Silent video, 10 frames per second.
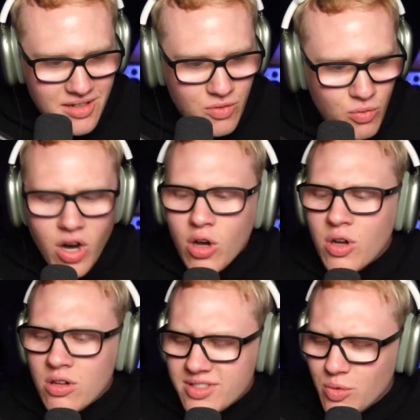Well,
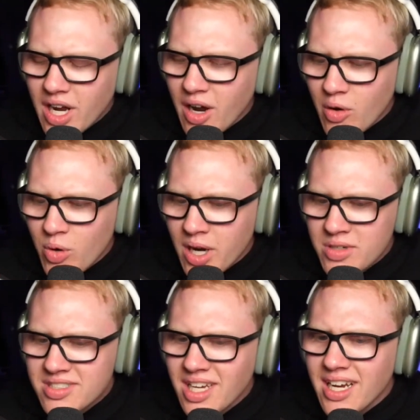also what I
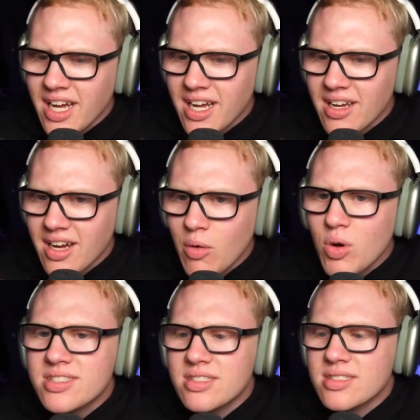was saying, I
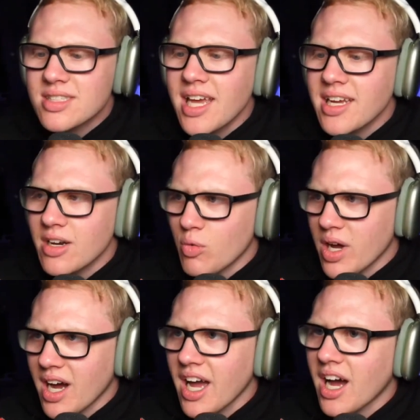wasn't taking
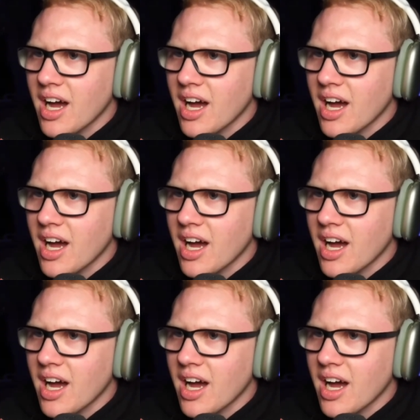away. I